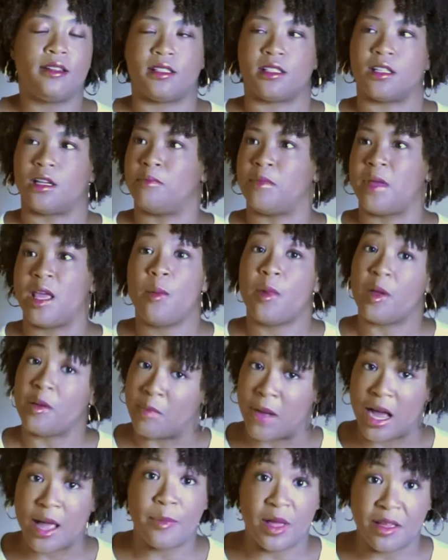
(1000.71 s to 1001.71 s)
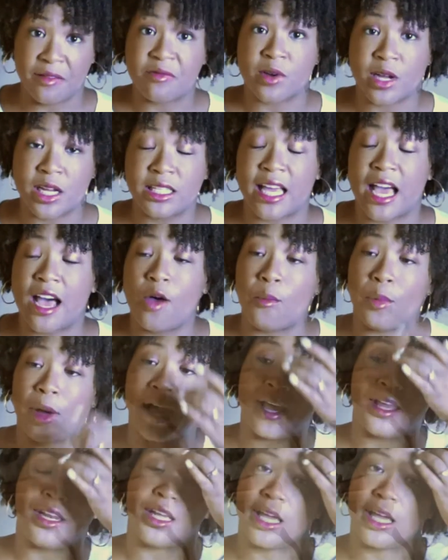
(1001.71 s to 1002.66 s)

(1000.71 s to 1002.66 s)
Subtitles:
some might be freaked out by it.